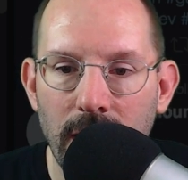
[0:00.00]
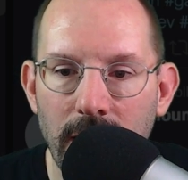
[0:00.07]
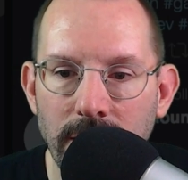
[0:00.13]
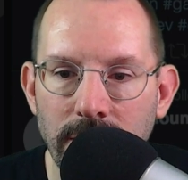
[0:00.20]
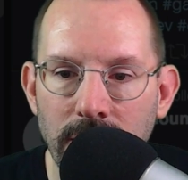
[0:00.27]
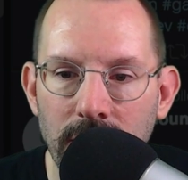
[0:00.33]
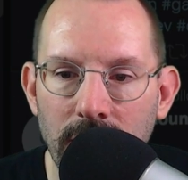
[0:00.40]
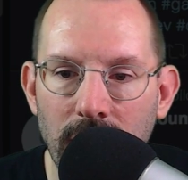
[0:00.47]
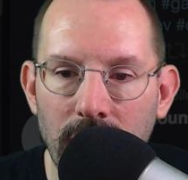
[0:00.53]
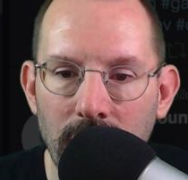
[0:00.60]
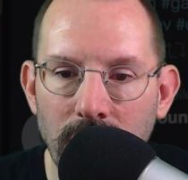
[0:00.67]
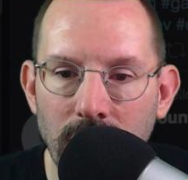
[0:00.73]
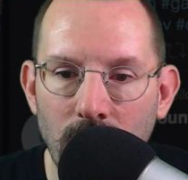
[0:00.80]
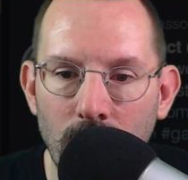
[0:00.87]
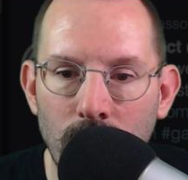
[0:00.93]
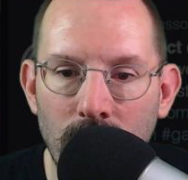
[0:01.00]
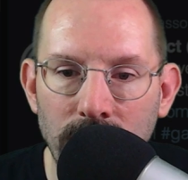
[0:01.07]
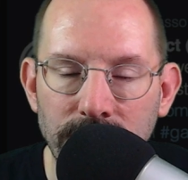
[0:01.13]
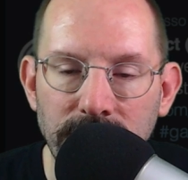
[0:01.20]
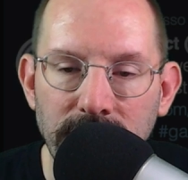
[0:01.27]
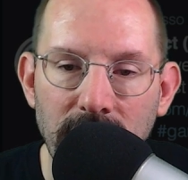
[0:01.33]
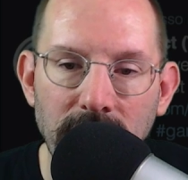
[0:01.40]
And then I don't
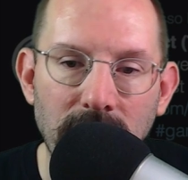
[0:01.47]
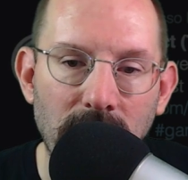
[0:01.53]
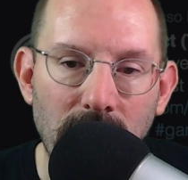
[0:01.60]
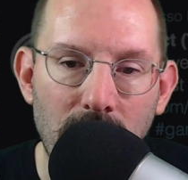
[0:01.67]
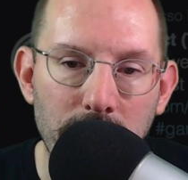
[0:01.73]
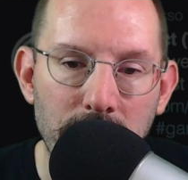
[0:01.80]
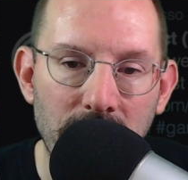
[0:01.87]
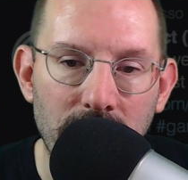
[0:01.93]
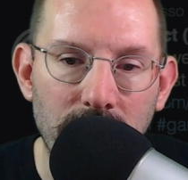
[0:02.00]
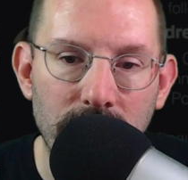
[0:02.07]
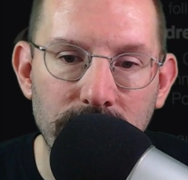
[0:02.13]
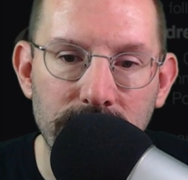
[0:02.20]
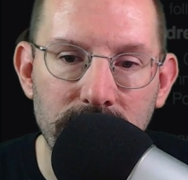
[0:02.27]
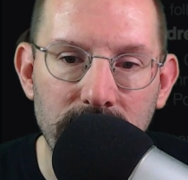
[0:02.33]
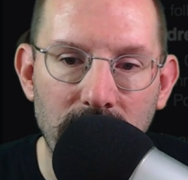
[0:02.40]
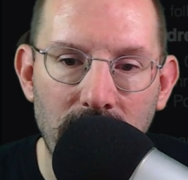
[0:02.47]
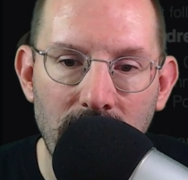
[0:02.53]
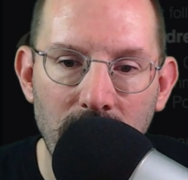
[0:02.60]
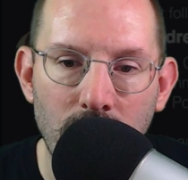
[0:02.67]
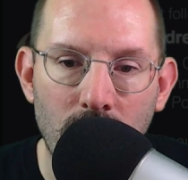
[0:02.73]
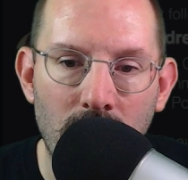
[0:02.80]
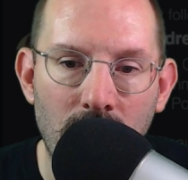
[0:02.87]
want 10 kilometers,
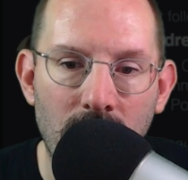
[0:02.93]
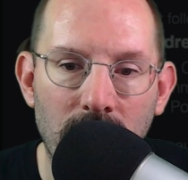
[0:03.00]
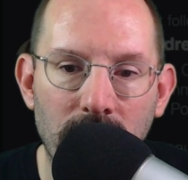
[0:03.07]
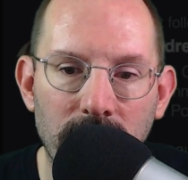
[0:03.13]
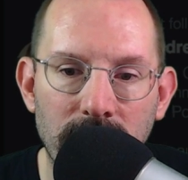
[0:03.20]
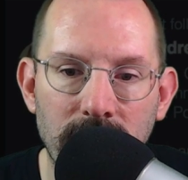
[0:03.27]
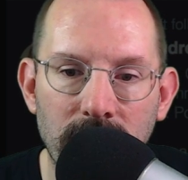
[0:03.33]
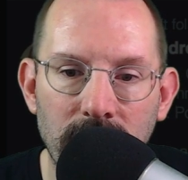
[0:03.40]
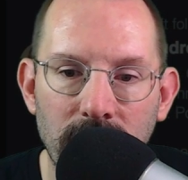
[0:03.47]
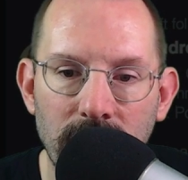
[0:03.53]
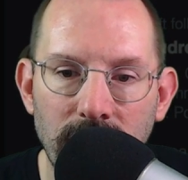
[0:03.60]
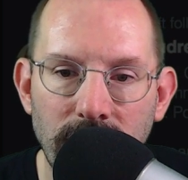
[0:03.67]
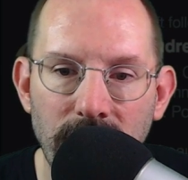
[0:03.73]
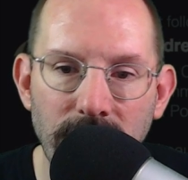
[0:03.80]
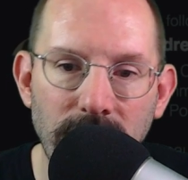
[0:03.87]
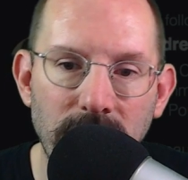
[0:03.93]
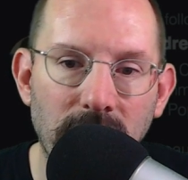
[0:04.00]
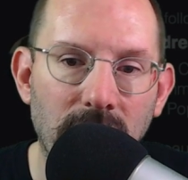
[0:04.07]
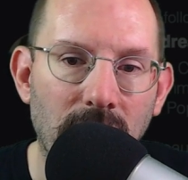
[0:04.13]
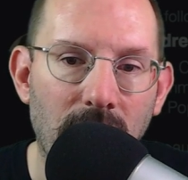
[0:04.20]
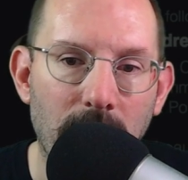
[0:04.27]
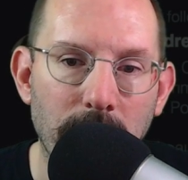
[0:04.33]
I want 50
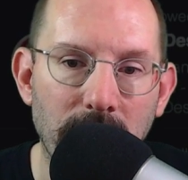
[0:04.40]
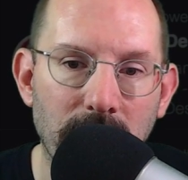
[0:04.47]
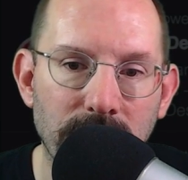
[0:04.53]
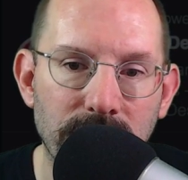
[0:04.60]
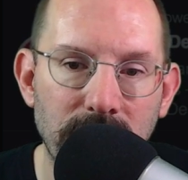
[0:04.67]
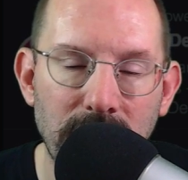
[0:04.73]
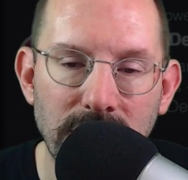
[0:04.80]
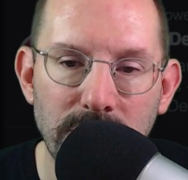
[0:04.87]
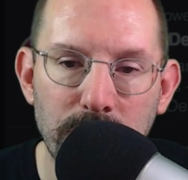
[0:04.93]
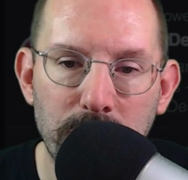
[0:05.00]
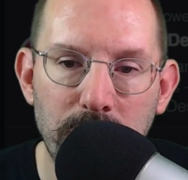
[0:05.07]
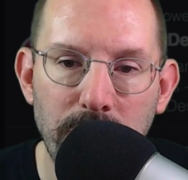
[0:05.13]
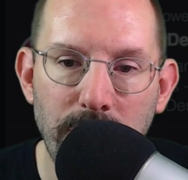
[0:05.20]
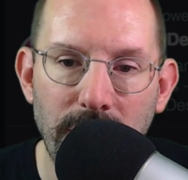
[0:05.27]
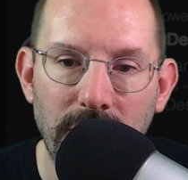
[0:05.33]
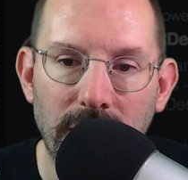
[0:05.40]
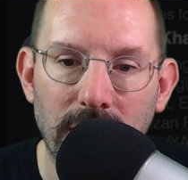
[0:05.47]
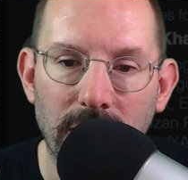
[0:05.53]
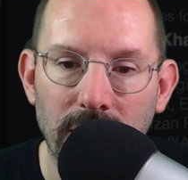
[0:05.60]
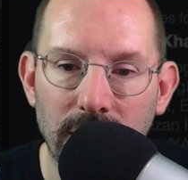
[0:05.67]
kilometers. Nice big